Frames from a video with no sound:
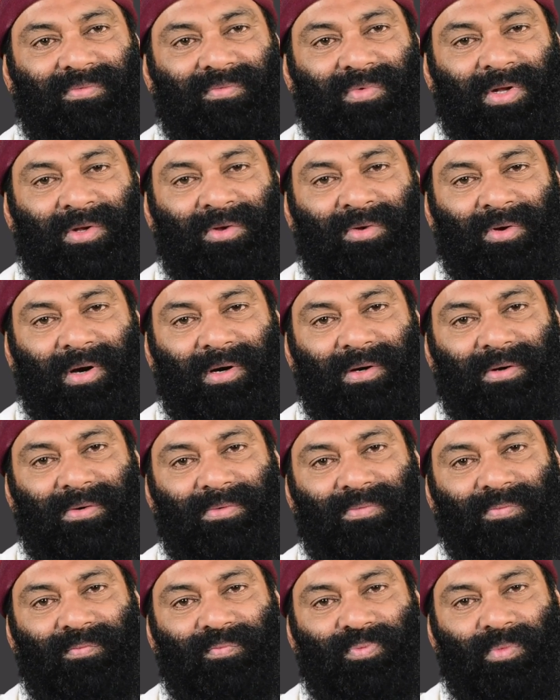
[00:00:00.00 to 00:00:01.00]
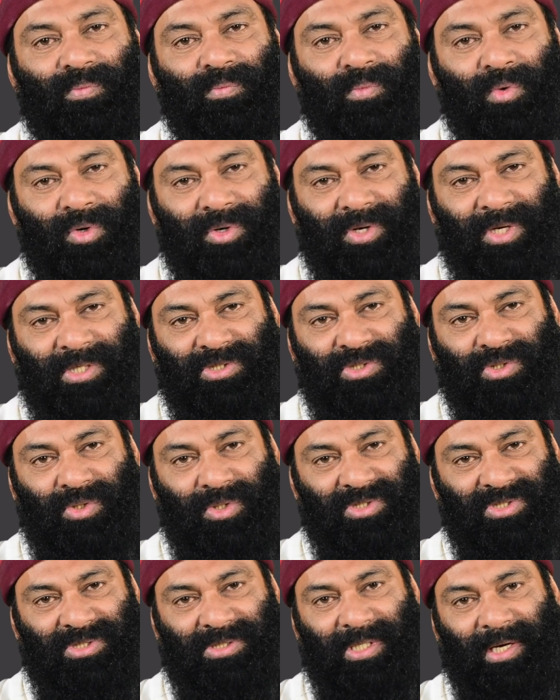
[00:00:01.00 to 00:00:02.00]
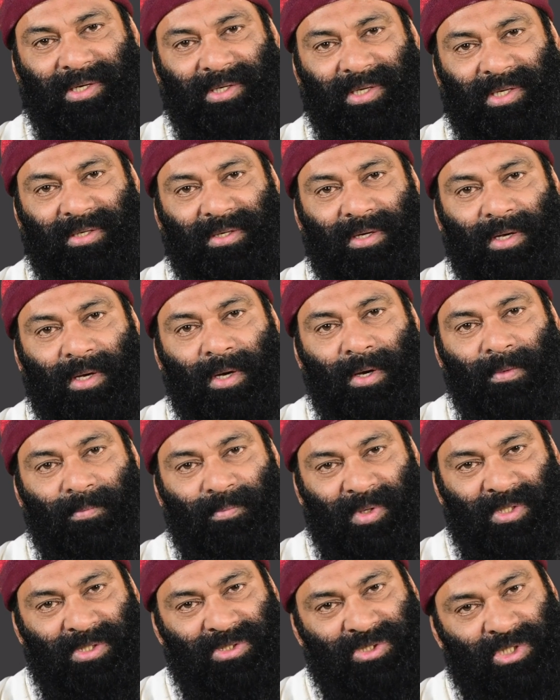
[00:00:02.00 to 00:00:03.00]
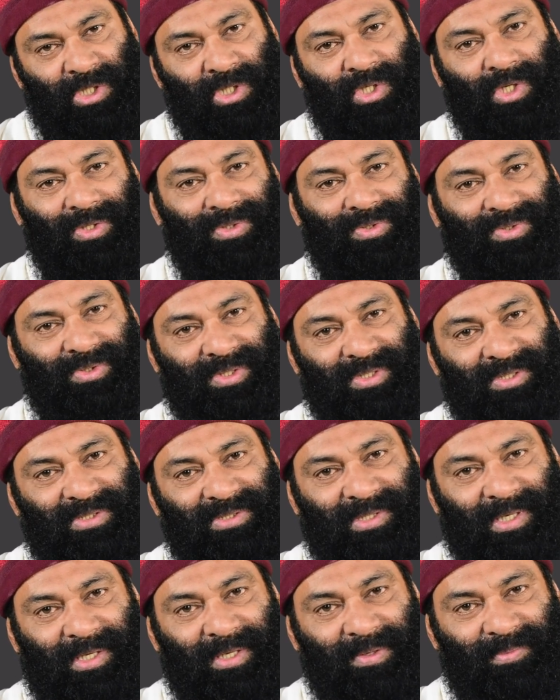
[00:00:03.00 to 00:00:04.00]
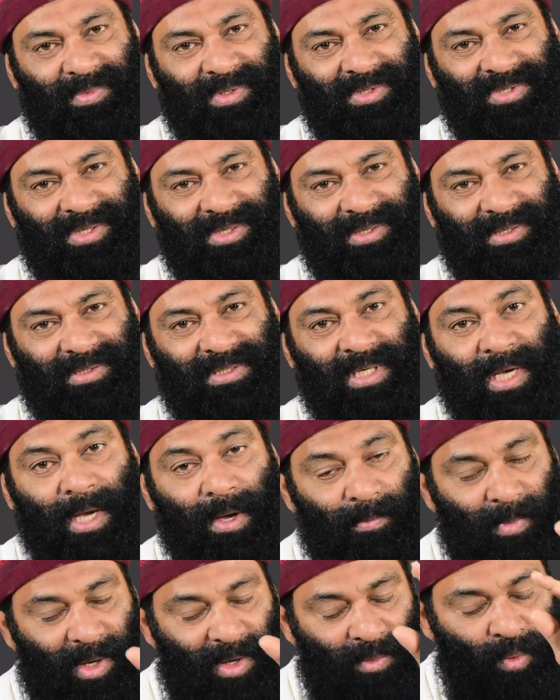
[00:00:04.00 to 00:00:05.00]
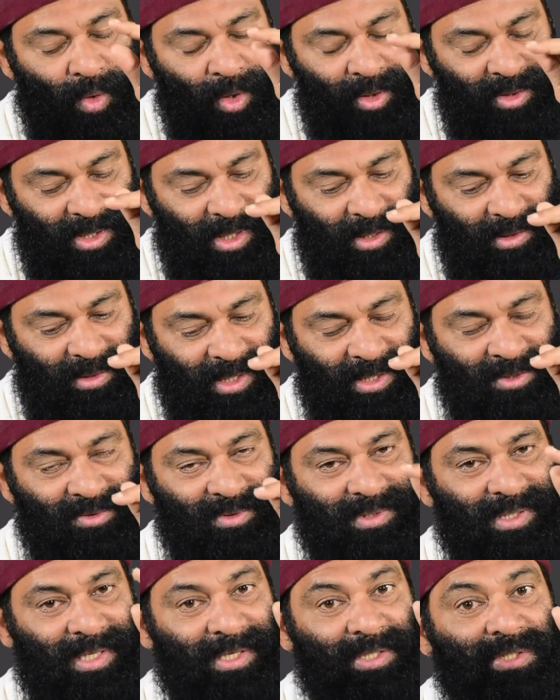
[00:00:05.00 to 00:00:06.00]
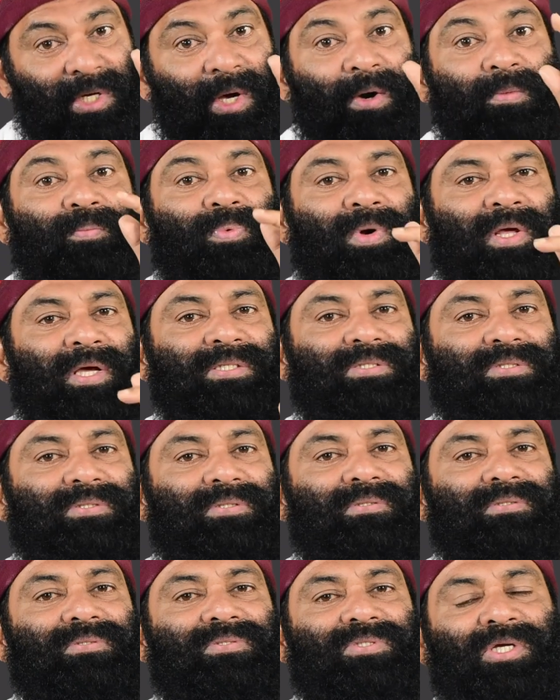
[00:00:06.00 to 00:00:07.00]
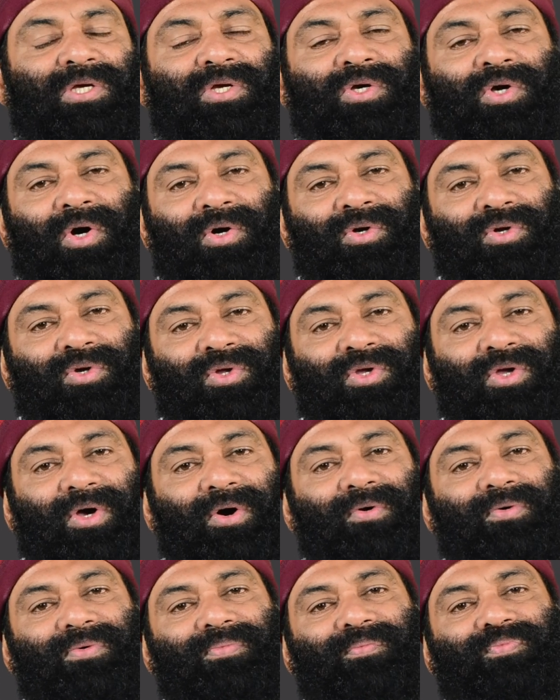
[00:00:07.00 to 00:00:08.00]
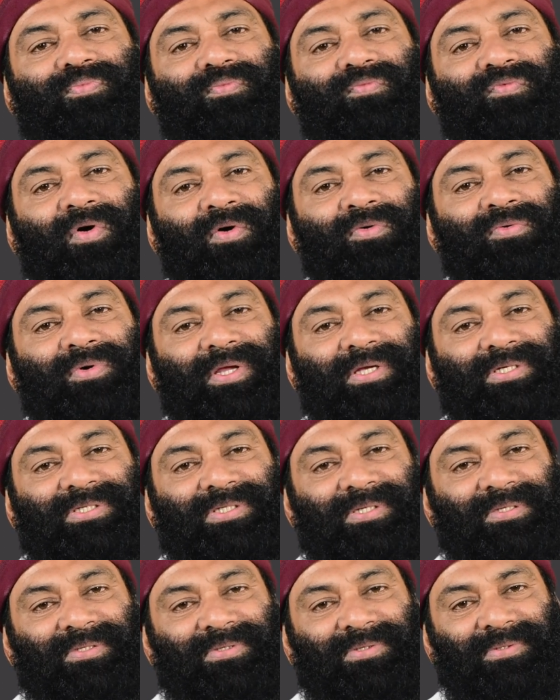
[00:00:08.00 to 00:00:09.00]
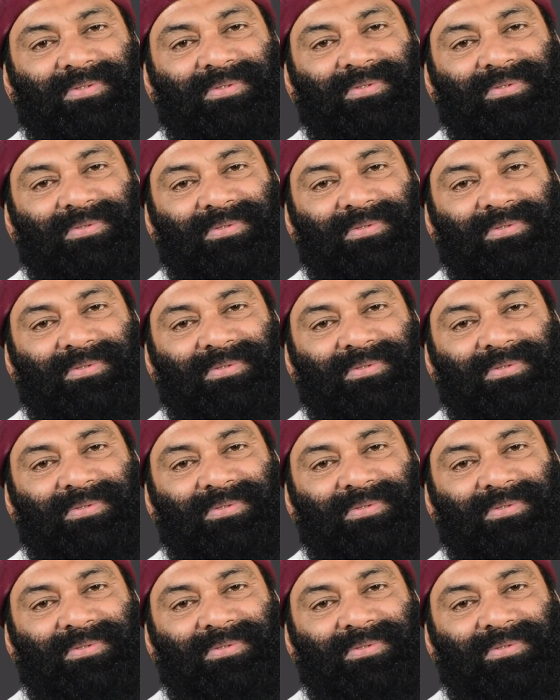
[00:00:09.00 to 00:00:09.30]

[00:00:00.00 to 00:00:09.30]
when you are bookish, you are studied, please stick on to your study materials. But what they are trying to tell is, please stick on to your foundation,